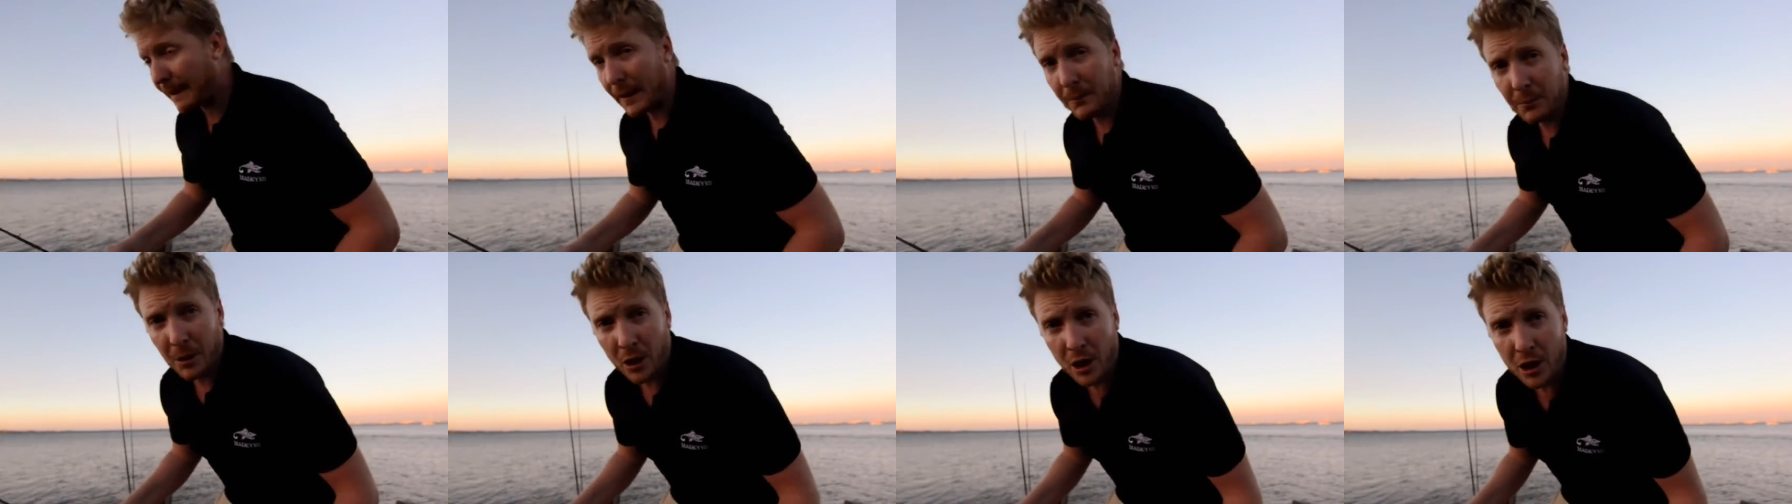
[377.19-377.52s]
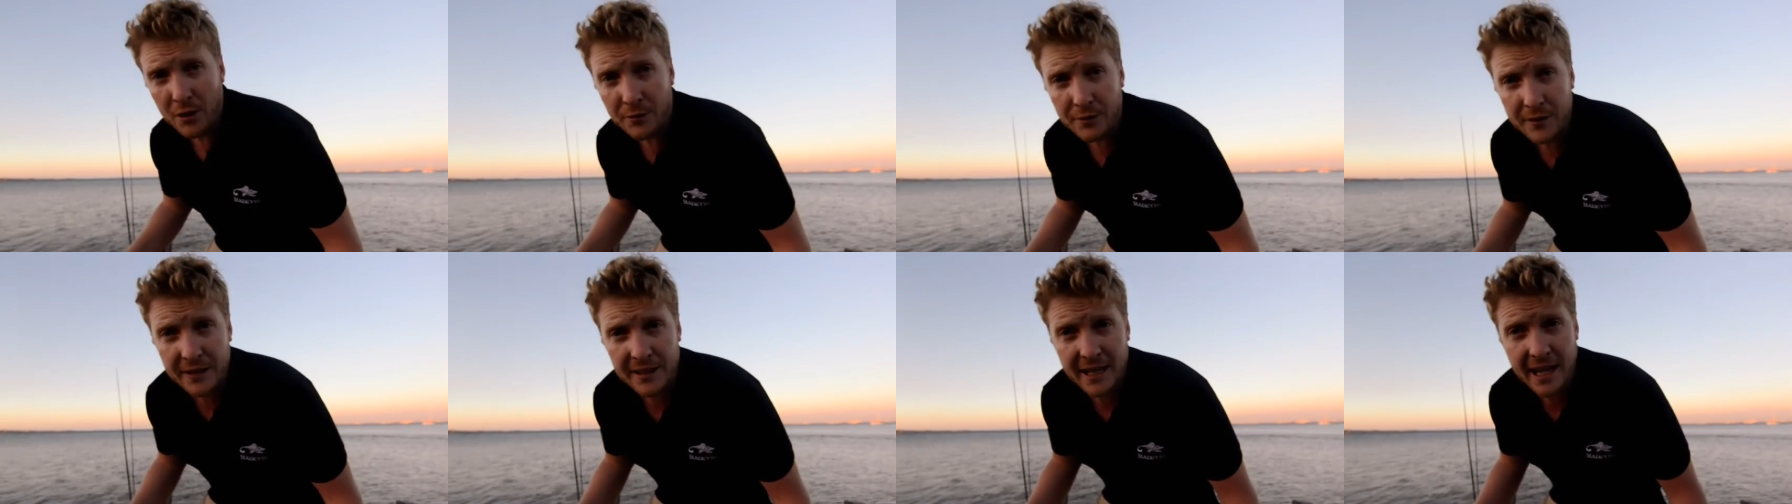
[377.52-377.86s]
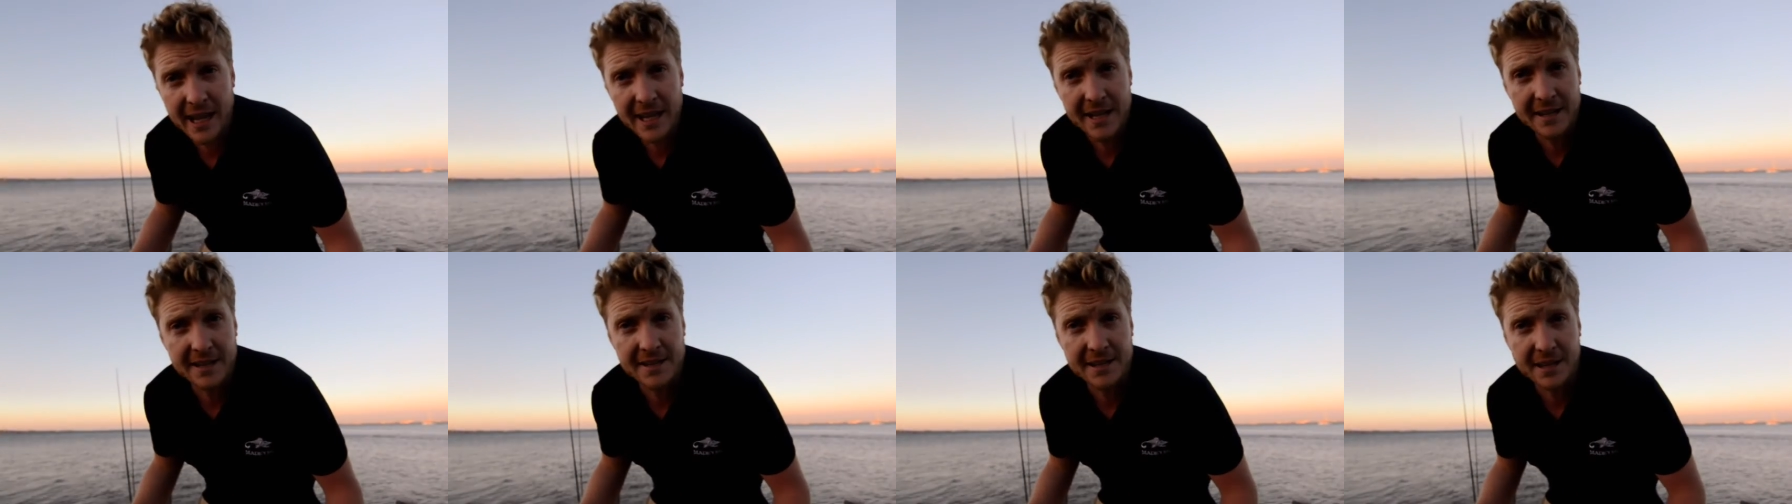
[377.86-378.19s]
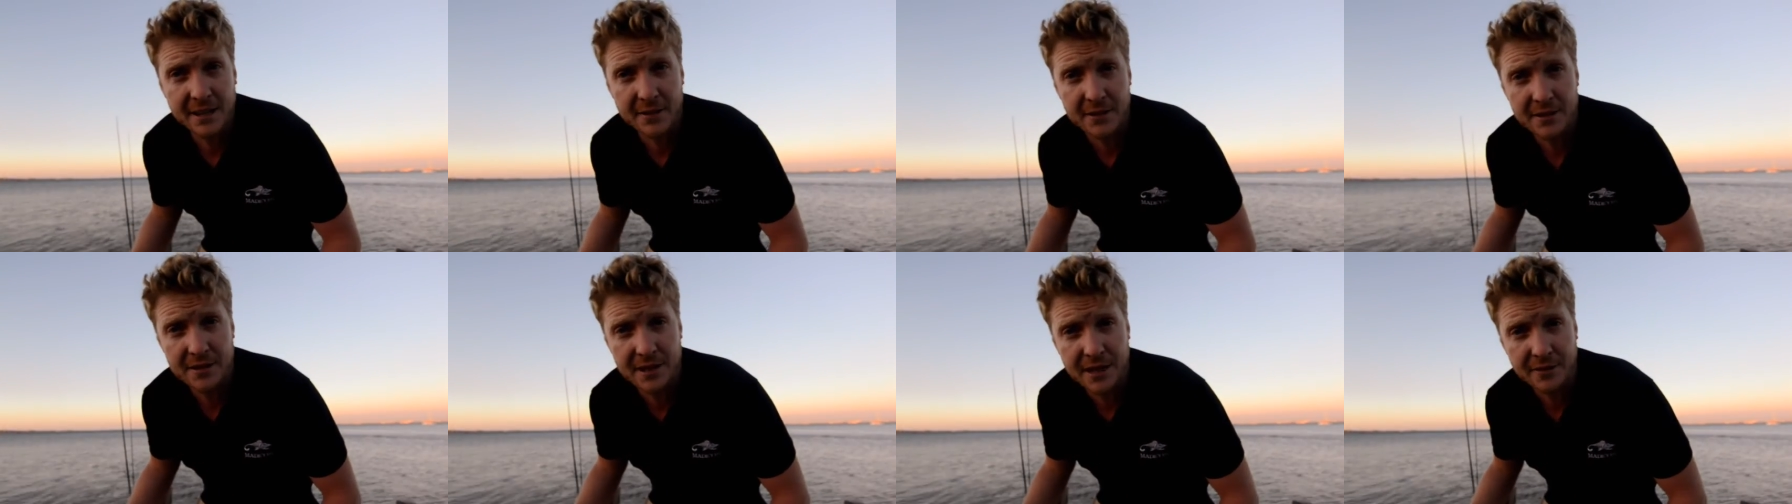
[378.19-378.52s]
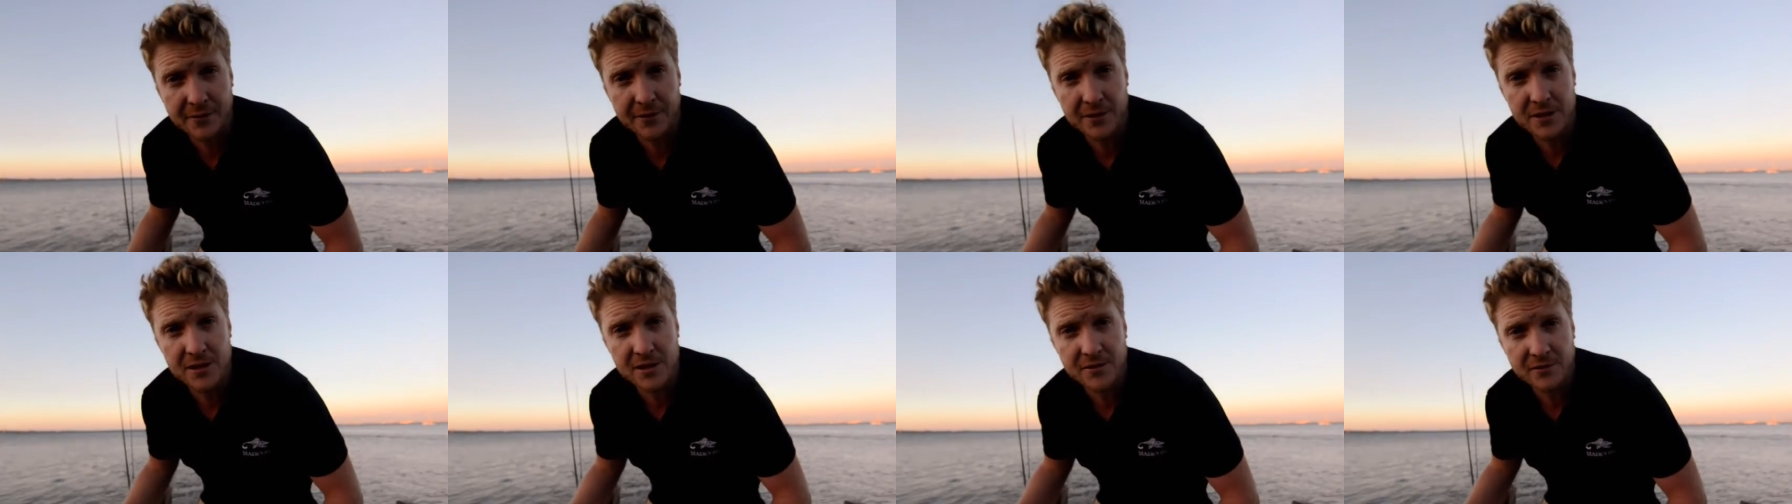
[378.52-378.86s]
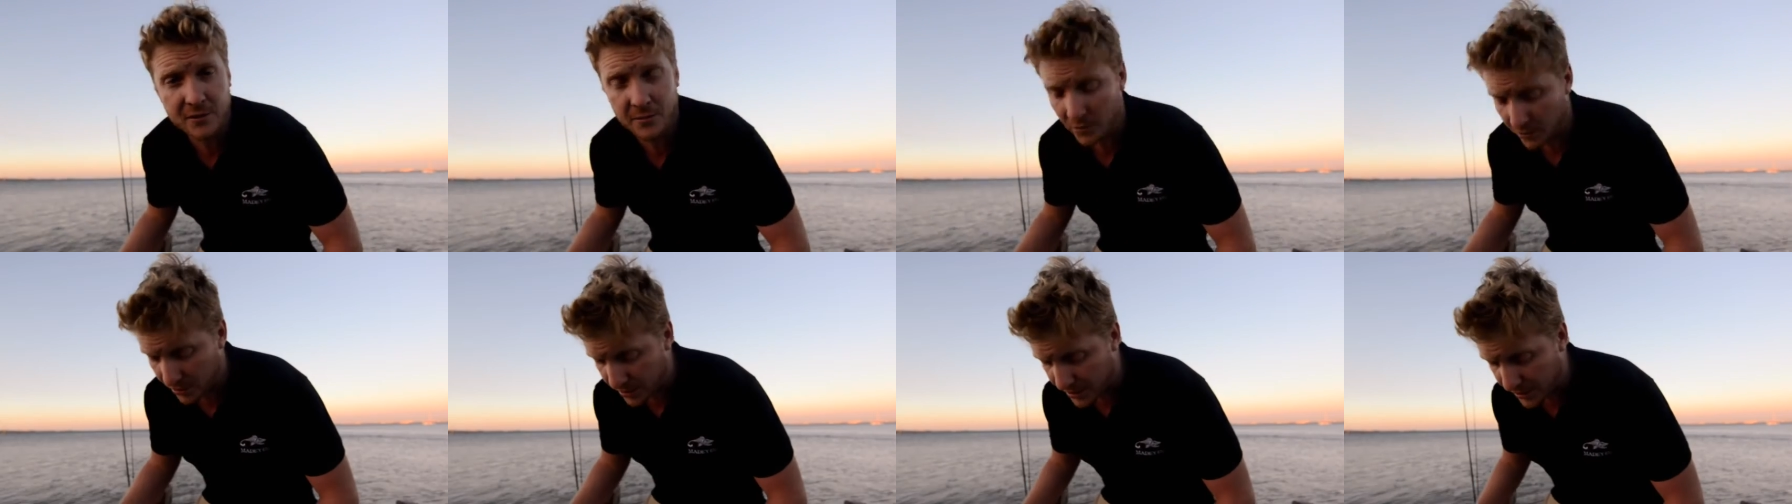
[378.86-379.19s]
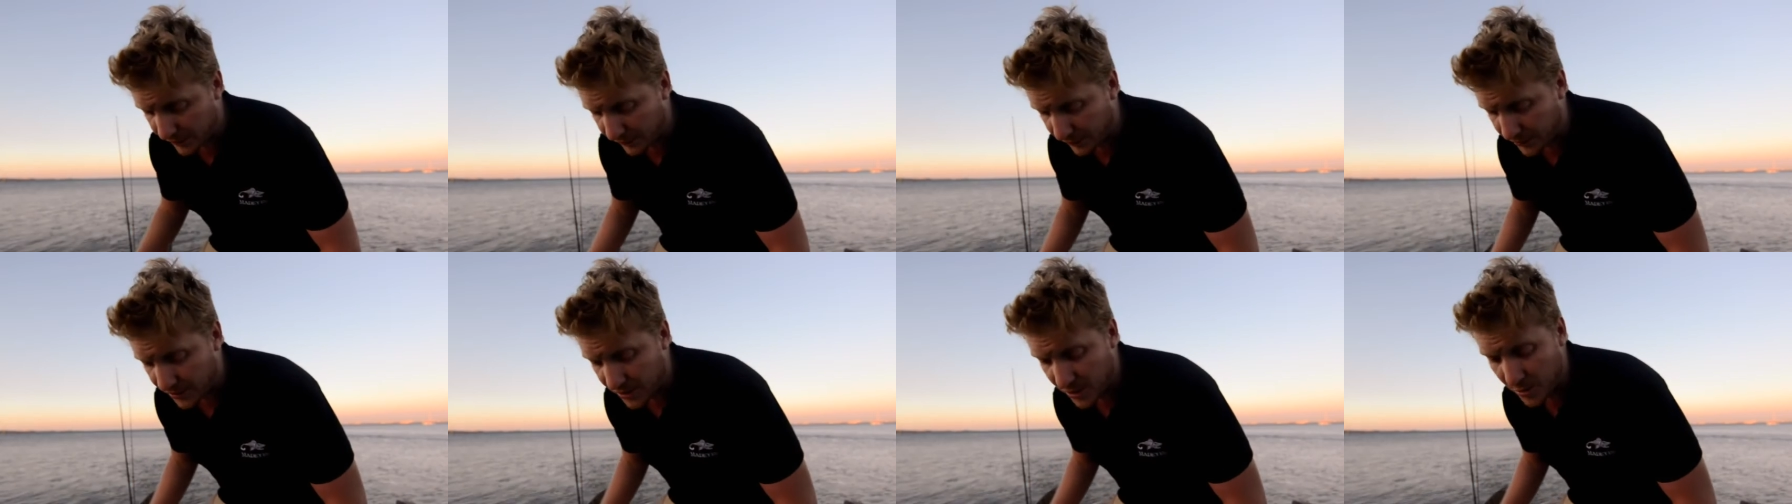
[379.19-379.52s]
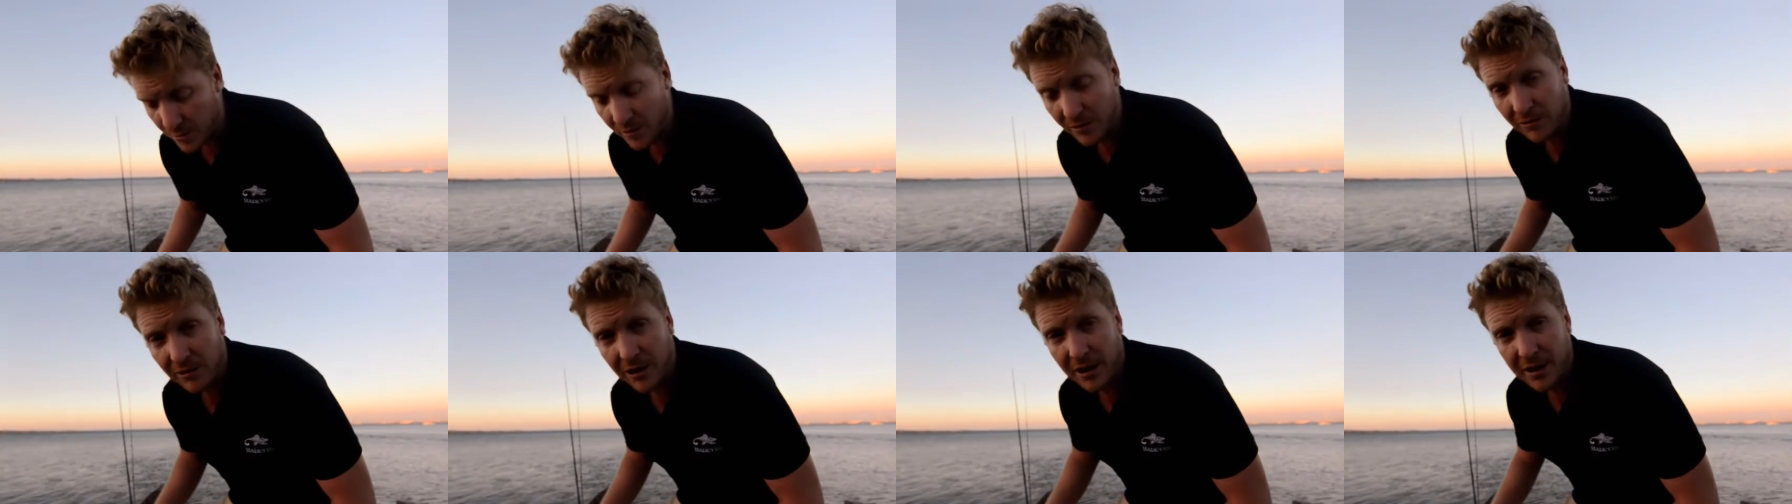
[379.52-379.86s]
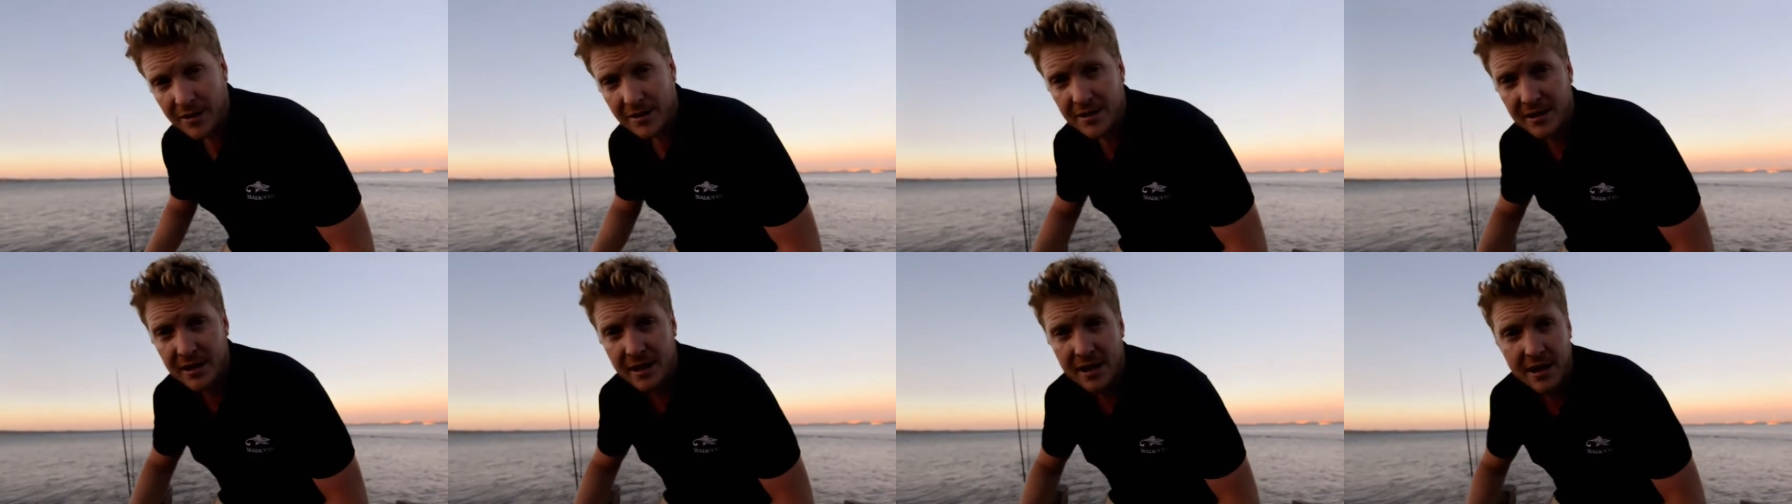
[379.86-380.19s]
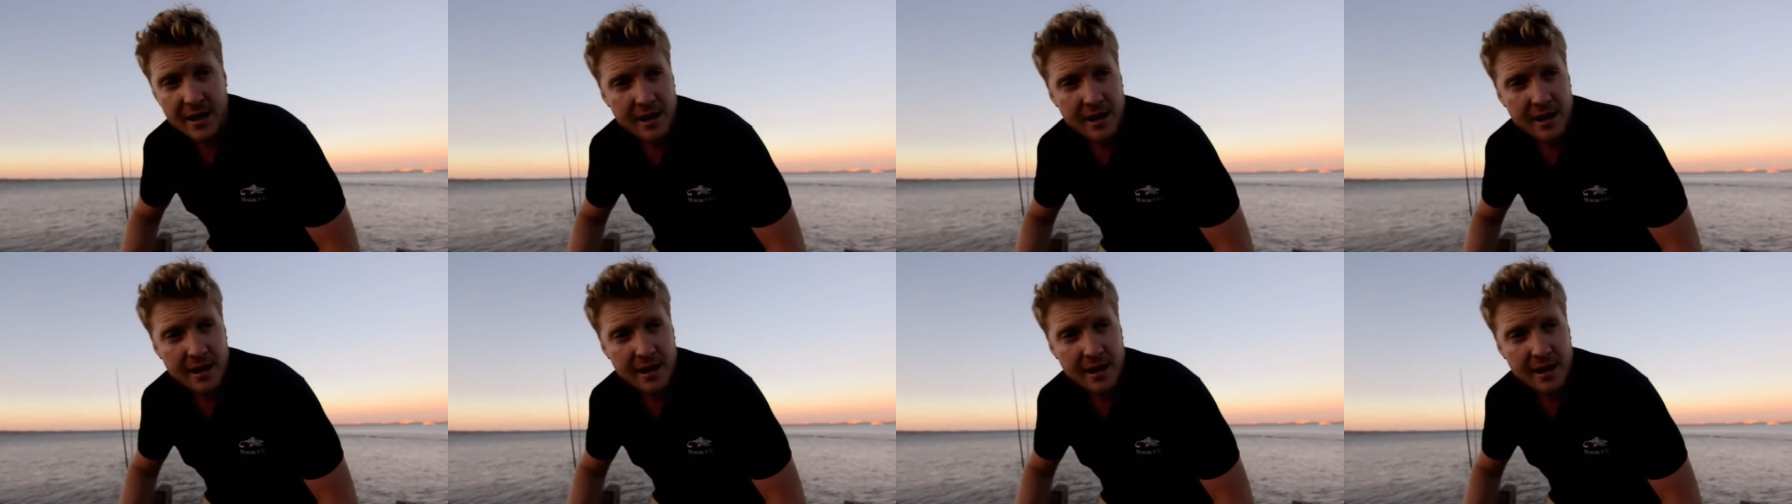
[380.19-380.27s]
But hopefully now you can tell the difference from all your different squid rods.